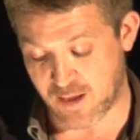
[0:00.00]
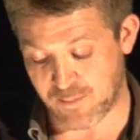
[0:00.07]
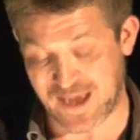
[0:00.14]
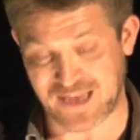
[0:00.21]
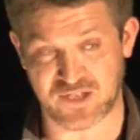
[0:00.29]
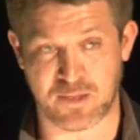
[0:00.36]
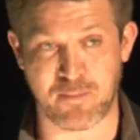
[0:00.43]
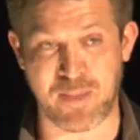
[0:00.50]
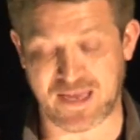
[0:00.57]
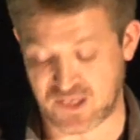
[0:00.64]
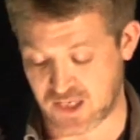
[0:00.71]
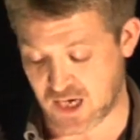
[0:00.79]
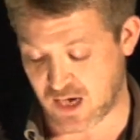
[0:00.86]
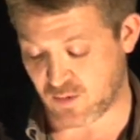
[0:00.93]
pasta
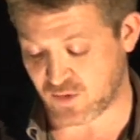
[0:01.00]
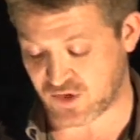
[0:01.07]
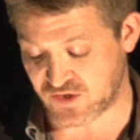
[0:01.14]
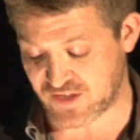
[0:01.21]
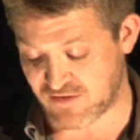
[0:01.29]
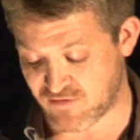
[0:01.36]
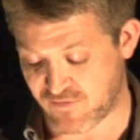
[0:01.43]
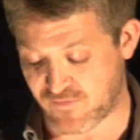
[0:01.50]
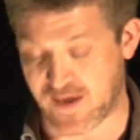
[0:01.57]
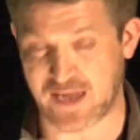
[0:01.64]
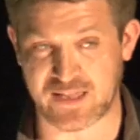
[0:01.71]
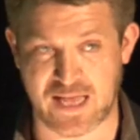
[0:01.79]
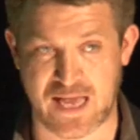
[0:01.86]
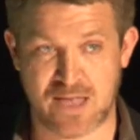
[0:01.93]
basica, which is then
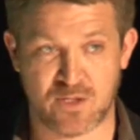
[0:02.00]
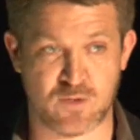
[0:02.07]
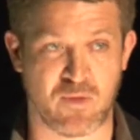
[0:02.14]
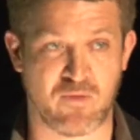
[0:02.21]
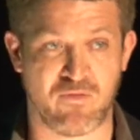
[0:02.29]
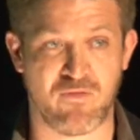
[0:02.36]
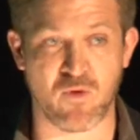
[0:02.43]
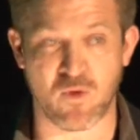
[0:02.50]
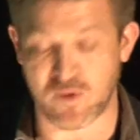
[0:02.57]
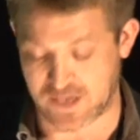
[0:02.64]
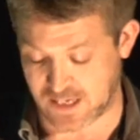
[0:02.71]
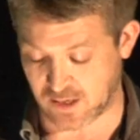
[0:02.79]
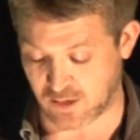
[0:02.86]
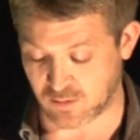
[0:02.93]
refined down to about 4
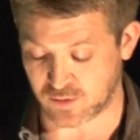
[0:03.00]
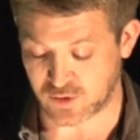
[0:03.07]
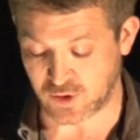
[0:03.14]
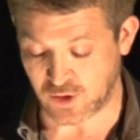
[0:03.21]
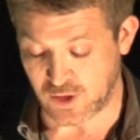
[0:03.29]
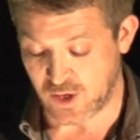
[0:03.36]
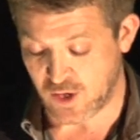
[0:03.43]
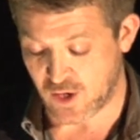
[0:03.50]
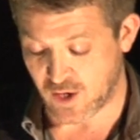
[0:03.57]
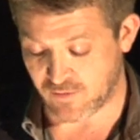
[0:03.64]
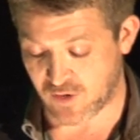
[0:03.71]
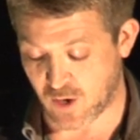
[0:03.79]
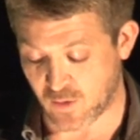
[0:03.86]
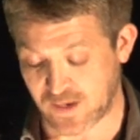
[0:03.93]
kilos
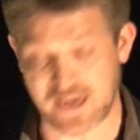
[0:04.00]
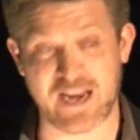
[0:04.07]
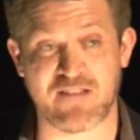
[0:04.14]
of cocaine